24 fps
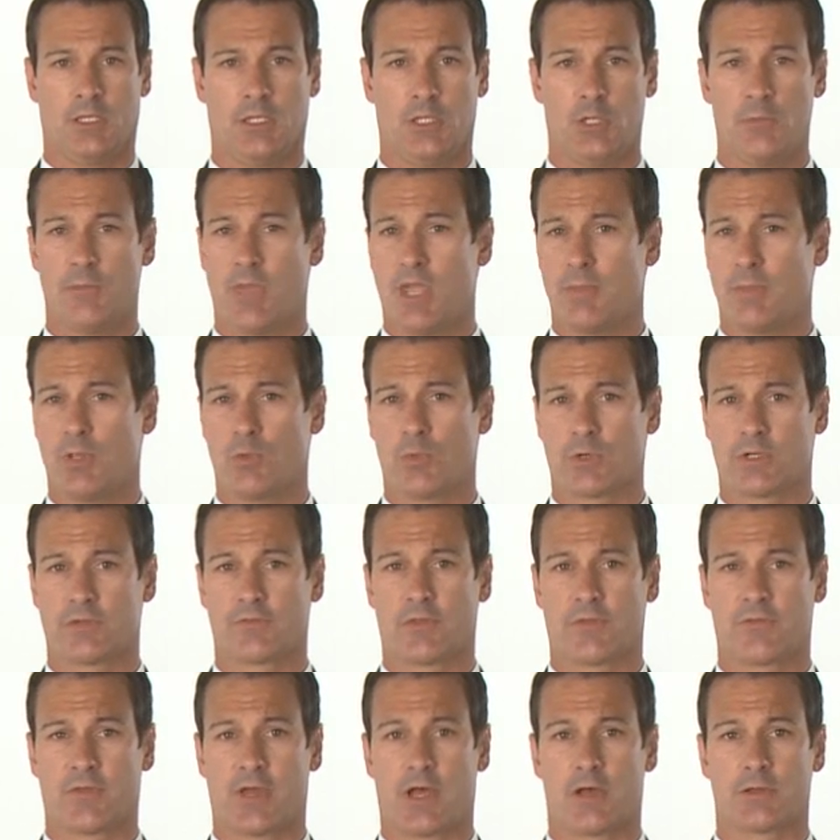you may be one of
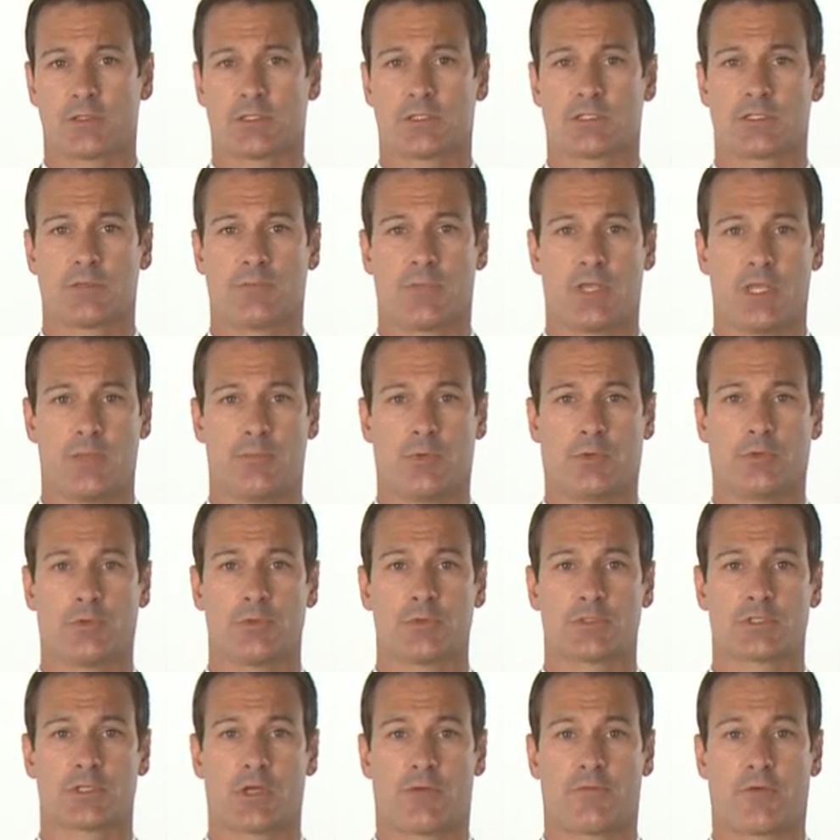the thousands of people
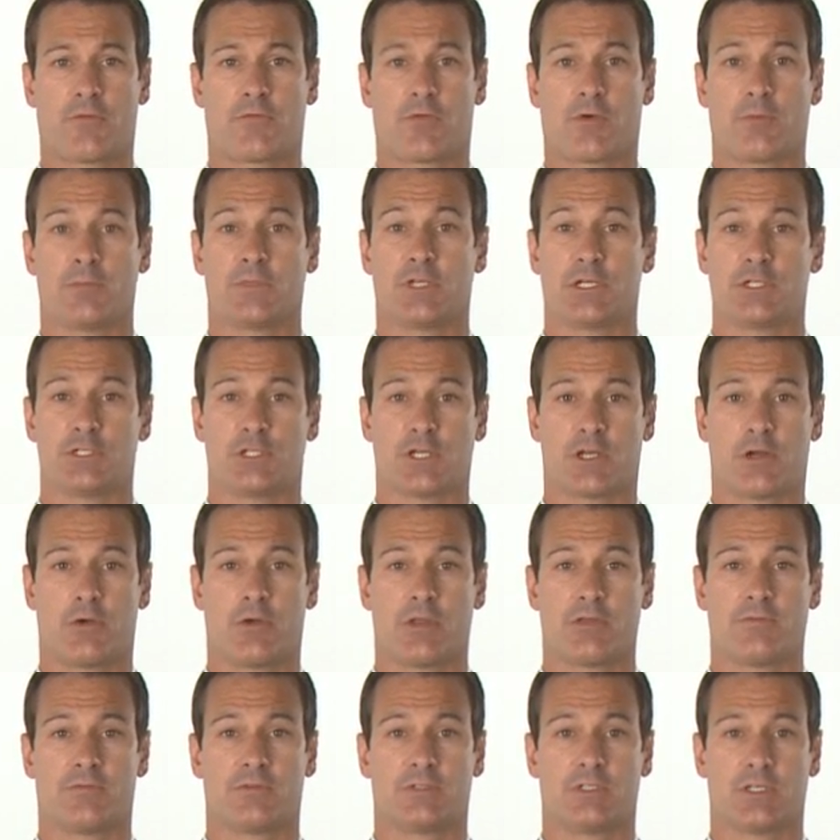who suffer from
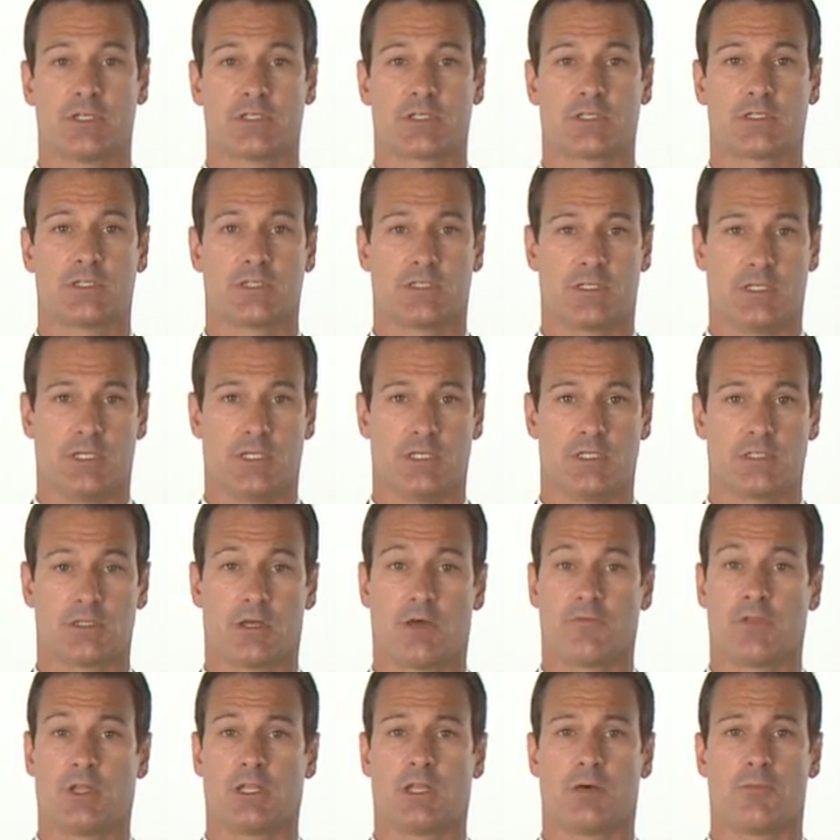degenerative disc disease
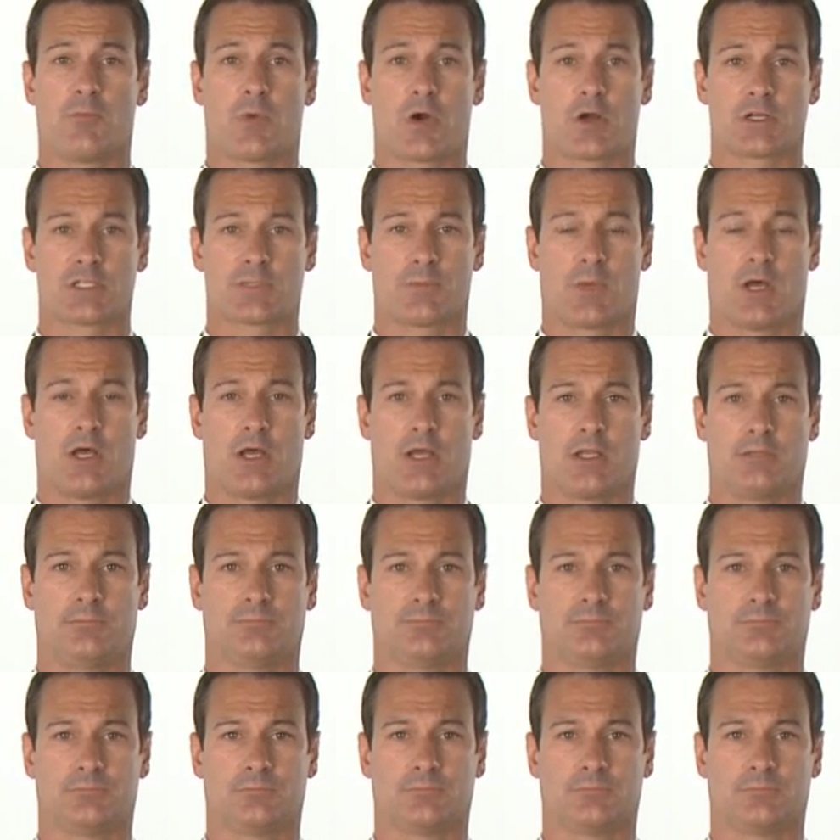of the lumbar spine.